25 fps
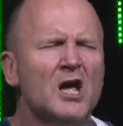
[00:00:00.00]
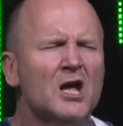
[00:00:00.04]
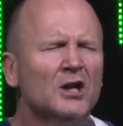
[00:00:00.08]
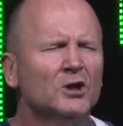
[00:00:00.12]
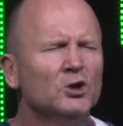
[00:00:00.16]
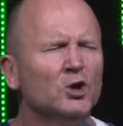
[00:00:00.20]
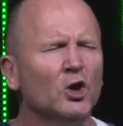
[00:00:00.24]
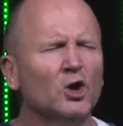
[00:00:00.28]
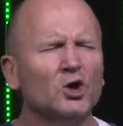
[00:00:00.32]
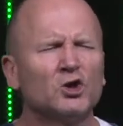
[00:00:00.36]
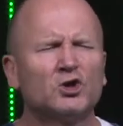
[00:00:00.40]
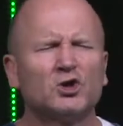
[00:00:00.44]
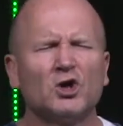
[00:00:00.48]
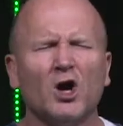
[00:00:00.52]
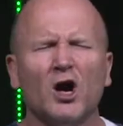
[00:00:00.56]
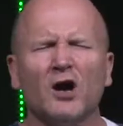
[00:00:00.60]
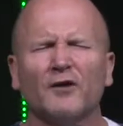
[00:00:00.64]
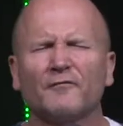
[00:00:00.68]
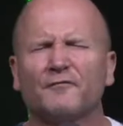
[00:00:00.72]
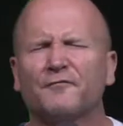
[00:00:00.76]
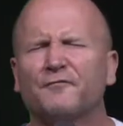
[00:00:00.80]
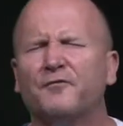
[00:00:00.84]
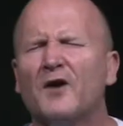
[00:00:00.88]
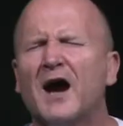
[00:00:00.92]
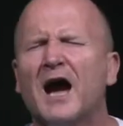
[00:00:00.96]
Lord
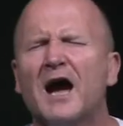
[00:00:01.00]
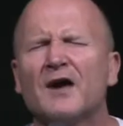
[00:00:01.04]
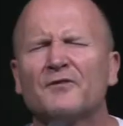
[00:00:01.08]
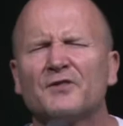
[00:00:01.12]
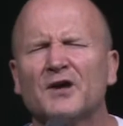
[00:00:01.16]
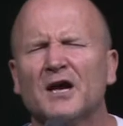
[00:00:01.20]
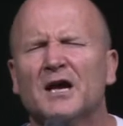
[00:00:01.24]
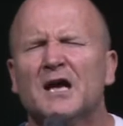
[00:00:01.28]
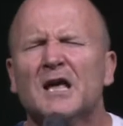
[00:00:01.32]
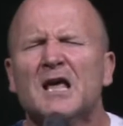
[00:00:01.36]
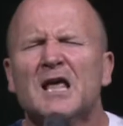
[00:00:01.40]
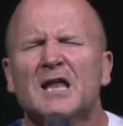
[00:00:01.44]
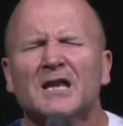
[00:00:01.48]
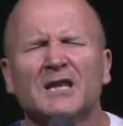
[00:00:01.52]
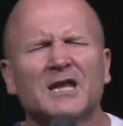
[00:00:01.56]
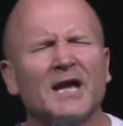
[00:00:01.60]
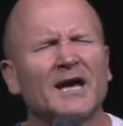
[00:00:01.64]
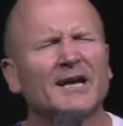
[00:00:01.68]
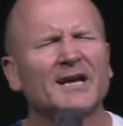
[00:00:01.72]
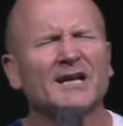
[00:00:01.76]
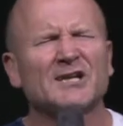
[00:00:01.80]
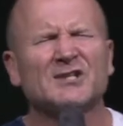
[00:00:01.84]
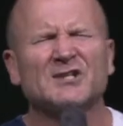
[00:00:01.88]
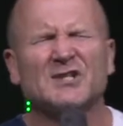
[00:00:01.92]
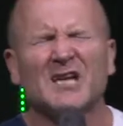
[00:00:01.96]
God, Father,
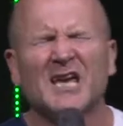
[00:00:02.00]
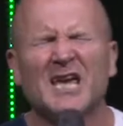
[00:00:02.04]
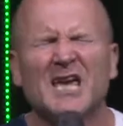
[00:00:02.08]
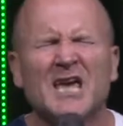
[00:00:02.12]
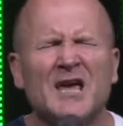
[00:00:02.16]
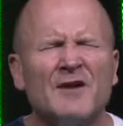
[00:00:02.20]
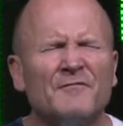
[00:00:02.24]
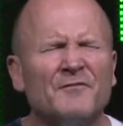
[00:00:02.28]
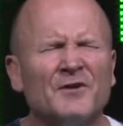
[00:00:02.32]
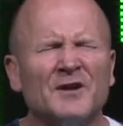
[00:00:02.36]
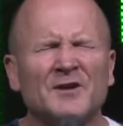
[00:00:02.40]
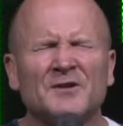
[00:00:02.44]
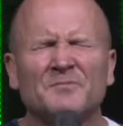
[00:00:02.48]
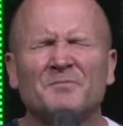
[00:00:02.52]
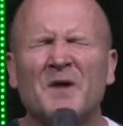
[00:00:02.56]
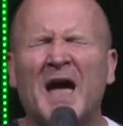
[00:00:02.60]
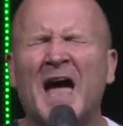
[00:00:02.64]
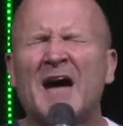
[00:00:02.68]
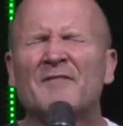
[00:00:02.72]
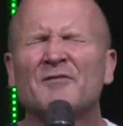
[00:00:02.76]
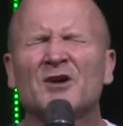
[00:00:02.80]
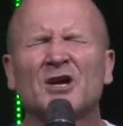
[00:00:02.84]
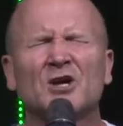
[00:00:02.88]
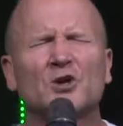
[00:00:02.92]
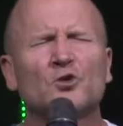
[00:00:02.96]
let us even
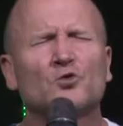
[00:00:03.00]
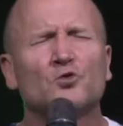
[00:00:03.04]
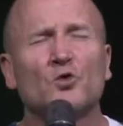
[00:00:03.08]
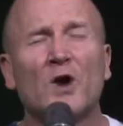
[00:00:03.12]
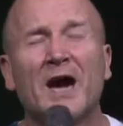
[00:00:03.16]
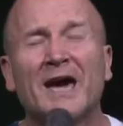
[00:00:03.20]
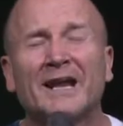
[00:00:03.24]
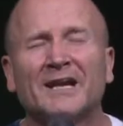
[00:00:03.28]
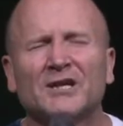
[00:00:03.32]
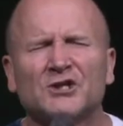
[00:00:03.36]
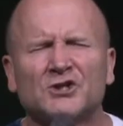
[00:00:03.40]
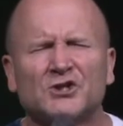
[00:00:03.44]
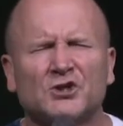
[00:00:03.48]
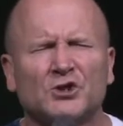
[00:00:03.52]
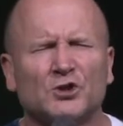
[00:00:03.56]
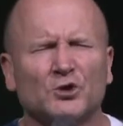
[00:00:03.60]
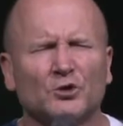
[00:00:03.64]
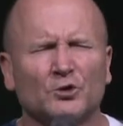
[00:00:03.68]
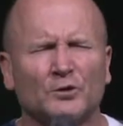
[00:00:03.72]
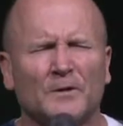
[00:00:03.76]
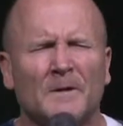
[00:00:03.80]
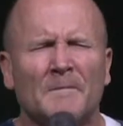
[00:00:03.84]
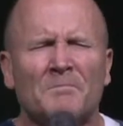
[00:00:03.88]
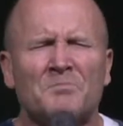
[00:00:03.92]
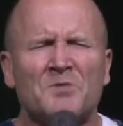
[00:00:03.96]
have a
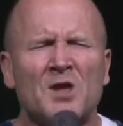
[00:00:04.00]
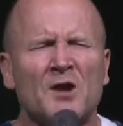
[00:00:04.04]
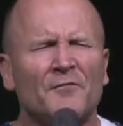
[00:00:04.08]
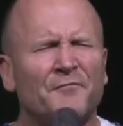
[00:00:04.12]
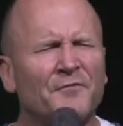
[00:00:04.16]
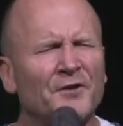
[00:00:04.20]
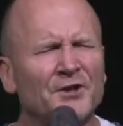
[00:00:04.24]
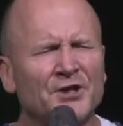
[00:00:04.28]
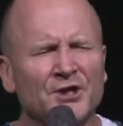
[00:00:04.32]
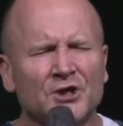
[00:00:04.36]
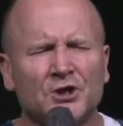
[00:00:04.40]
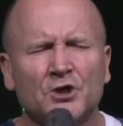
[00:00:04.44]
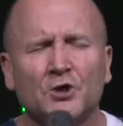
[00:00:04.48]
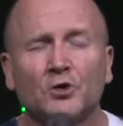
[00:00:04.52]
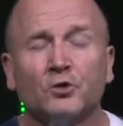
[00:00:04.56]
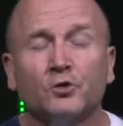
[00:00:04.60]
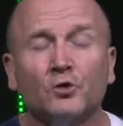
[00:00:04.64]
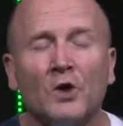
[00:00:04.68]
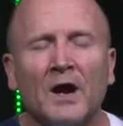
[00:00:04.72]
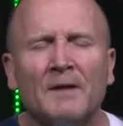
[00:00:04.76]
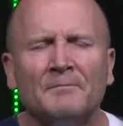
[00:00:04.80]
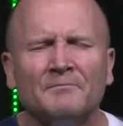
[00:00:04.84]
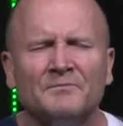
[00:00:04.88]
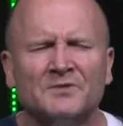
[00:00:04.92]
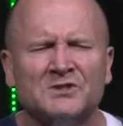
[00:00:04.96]
gratitude for the
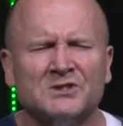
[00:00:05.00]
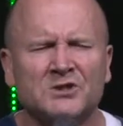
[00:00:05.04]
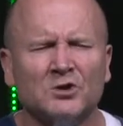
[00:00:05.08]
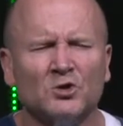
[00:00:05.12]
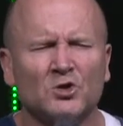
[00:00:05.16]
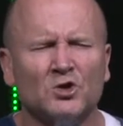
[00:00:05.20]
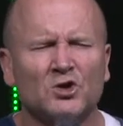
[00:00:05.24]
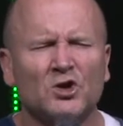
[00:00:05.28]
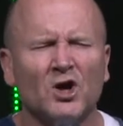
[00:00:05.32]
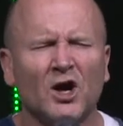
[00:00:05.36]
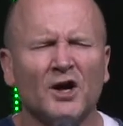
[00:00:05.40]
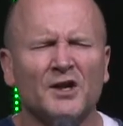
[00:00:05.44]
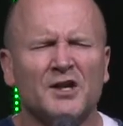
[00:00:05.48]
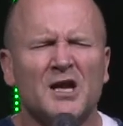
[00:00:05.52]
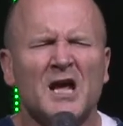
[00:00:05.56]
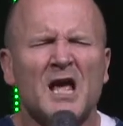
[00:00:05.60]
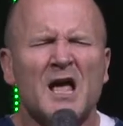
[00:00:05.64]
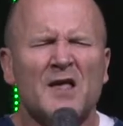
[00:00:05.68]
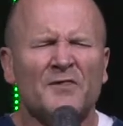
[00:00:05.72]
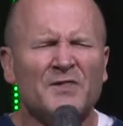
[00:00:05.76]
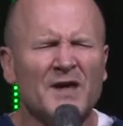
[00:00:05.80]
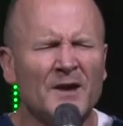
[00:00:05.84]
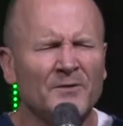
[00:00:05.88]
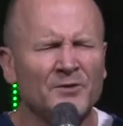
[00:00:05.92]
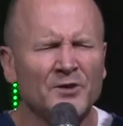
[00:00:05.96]
crumbs, Lord God,
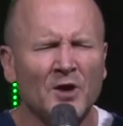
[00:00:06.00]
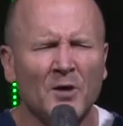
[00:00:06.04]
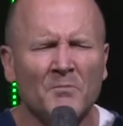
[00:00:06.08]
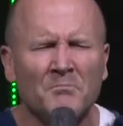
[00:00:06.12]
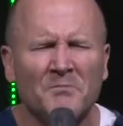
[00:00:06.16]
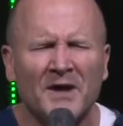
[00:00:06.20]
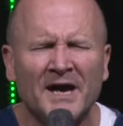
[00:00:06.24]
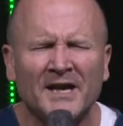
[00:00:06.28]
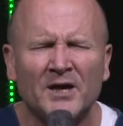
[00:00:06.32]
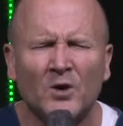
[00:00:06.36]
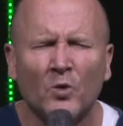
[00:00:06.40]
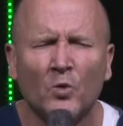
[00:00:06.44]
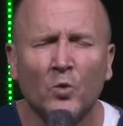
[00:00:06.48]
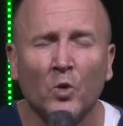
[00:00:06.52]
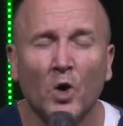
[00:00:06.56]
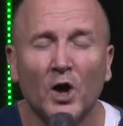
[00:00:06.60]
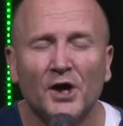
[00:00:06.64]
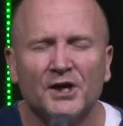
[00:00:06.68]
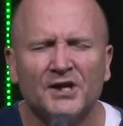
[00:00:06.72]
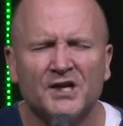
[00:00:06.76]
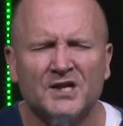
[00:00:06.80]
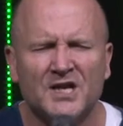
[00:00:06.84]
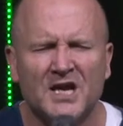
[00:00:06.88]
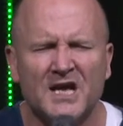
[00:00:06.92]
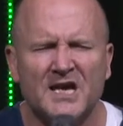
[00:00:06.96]
that no matter
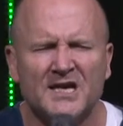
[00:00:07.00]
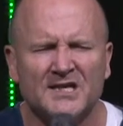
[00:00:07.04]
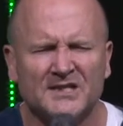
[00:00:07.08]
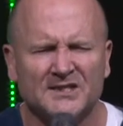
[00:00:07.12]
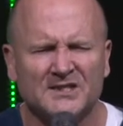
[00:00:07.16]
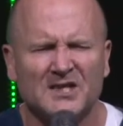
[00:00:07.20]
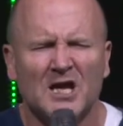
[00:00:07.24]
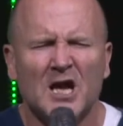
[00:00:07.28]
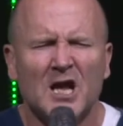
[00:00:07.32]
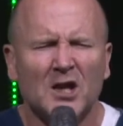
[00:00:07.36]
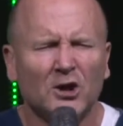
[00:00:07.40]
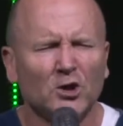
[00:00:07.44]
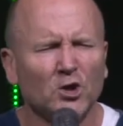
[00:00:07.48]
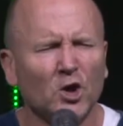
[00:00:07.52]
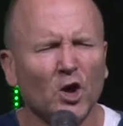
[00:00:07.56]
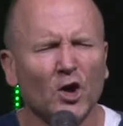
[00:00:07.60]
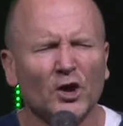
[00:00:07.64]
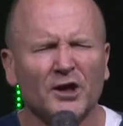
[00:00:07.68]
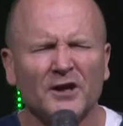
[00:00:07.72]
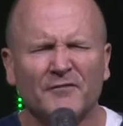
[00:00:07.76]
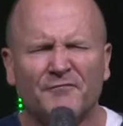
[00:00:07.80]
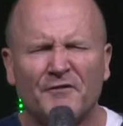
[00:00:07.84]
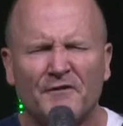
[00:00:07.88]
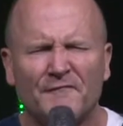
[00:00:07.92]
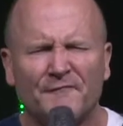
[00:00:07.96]
what it is,
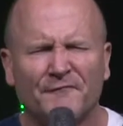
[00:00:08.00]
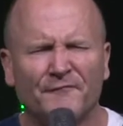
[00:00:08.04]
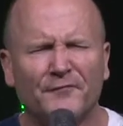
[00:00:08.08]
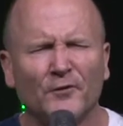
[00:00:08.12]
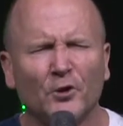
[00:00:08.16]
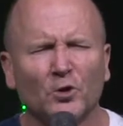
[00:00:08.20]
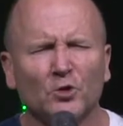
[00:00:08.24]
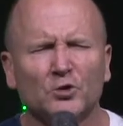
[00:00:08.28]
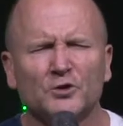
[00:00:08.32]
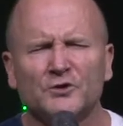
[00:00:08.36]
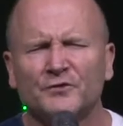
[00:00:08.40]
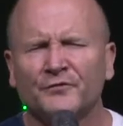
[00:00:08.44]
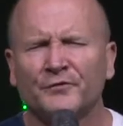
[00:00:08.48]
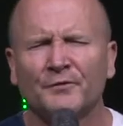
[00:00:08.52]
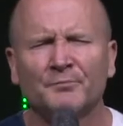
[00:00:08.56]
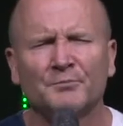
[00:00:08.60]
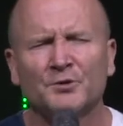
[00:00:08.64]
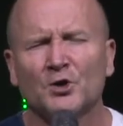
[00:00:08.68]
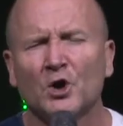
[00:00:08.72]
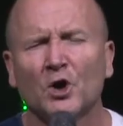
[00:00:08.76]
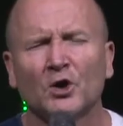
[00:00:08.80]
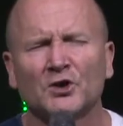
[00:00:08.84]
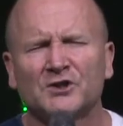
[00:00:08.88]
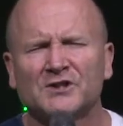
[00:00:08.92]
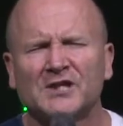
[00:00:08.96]
Lord, if it falls from
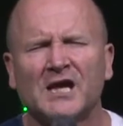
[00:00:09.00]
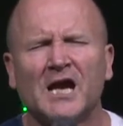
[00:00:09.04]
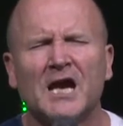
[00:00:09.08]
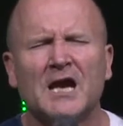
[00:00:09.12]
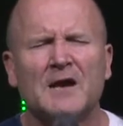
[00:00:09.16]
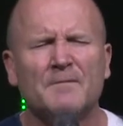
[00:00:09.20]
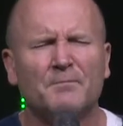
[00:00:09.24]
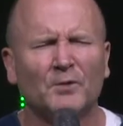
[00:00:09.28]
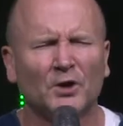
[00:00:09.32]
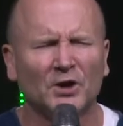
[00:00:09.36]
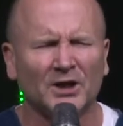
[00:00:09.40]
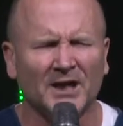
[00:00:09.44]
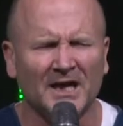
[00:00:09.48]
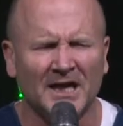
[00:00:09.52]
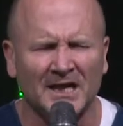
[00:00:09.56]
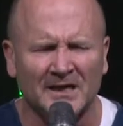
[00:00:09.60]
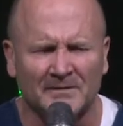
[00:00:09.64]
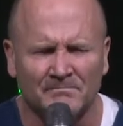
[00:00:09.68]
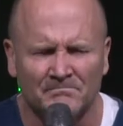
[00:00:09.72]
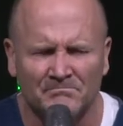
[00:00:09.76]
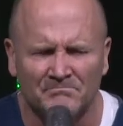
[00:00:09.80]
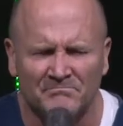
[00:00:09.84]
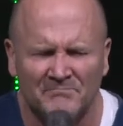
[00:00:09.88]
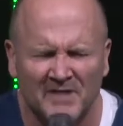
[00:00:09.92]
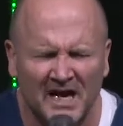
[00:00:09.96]
your table,
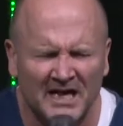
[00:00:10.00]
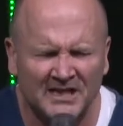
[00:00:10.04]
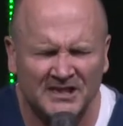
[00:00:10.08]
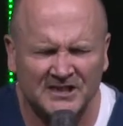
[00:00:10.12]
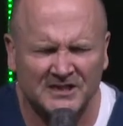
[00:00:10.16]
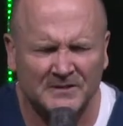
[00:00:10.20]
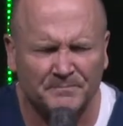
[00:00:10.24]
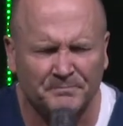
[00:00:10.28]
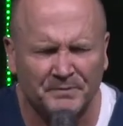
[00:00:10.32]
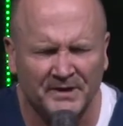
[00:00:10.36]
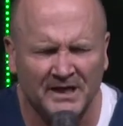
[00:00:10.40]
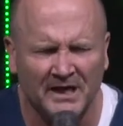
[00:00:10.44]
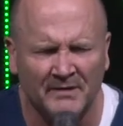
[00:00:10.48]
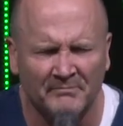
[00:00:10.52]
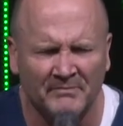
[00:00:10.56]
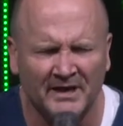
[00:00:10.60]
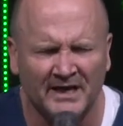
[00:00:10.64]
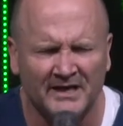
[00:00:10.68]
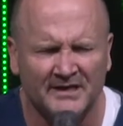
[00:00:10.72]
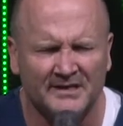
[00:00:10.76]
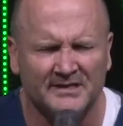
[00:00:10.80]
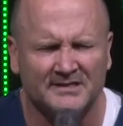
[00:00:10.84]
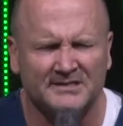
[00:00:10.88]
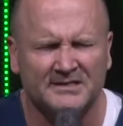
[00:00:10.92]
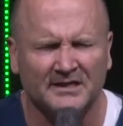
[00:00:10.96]
it must be
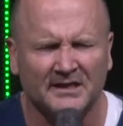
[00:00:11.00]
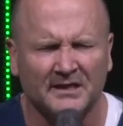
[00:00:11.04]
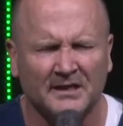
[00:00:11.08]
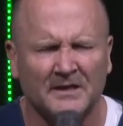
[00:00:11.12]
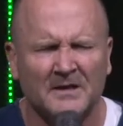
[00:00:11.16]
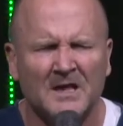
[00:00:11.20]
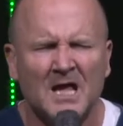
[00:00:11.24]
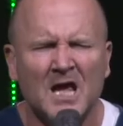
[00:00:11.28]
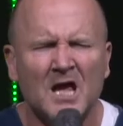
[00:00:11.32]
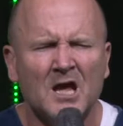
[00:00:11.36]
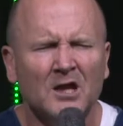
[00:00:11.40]
amazing.